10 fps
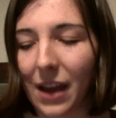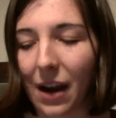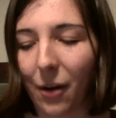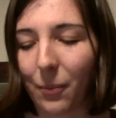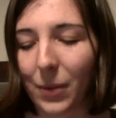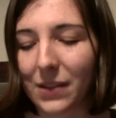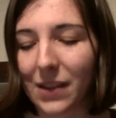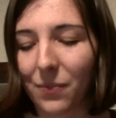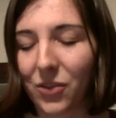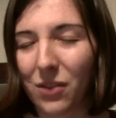there, because
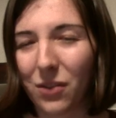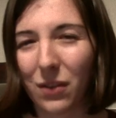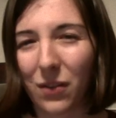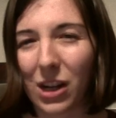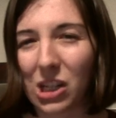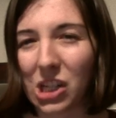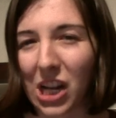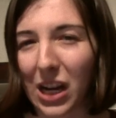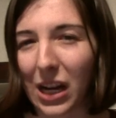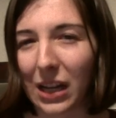I'm generally very
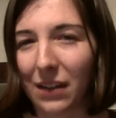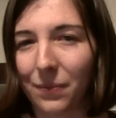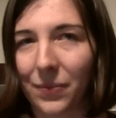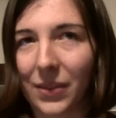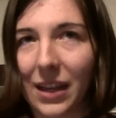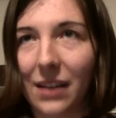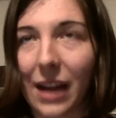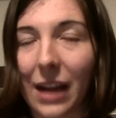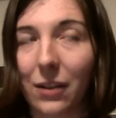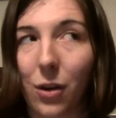shy in,
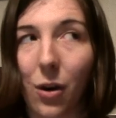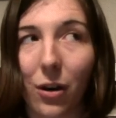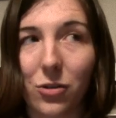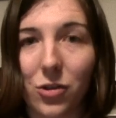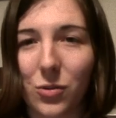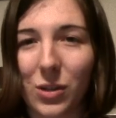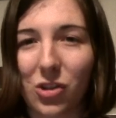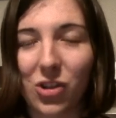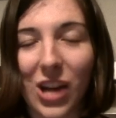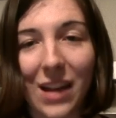like, large
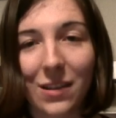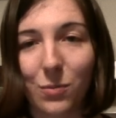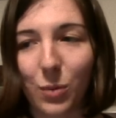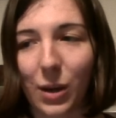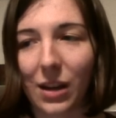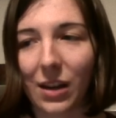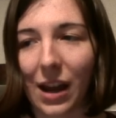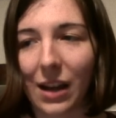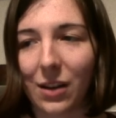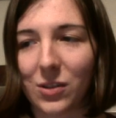Twitch chats, but
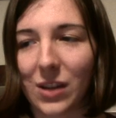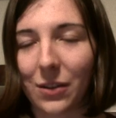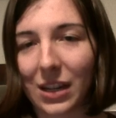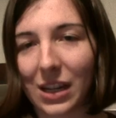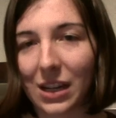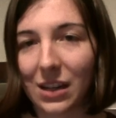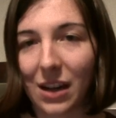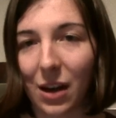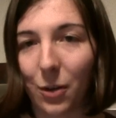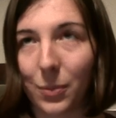I could tell that he
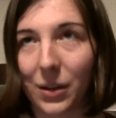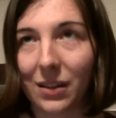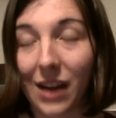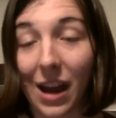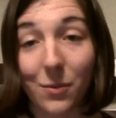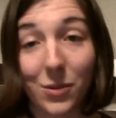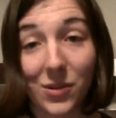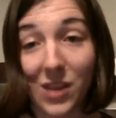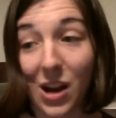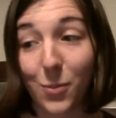needed help, and I
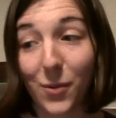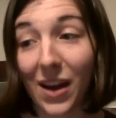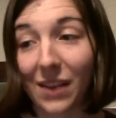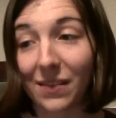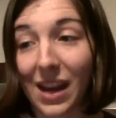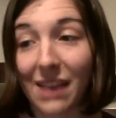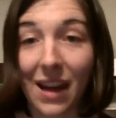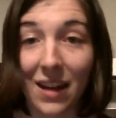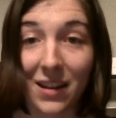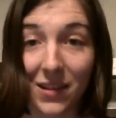was there to provide, and
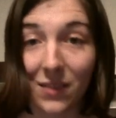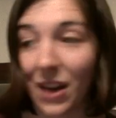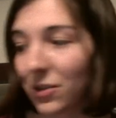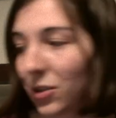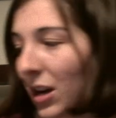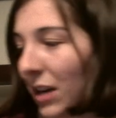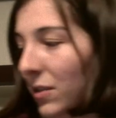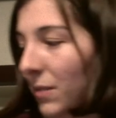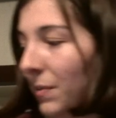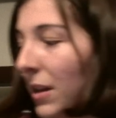that is, in fact,
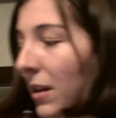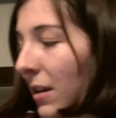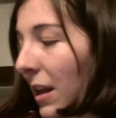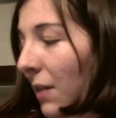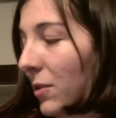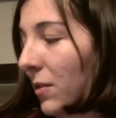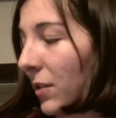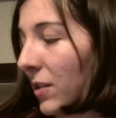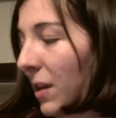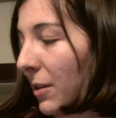correct. That was the
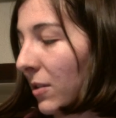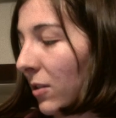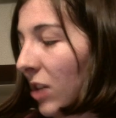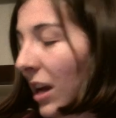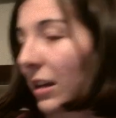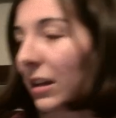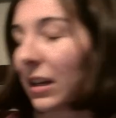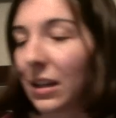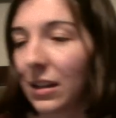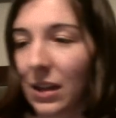first time I started chatting
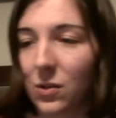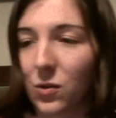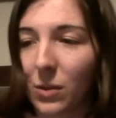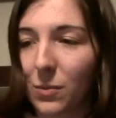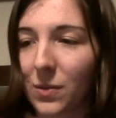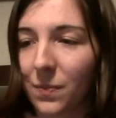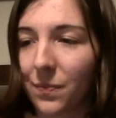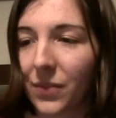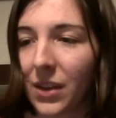in his streams.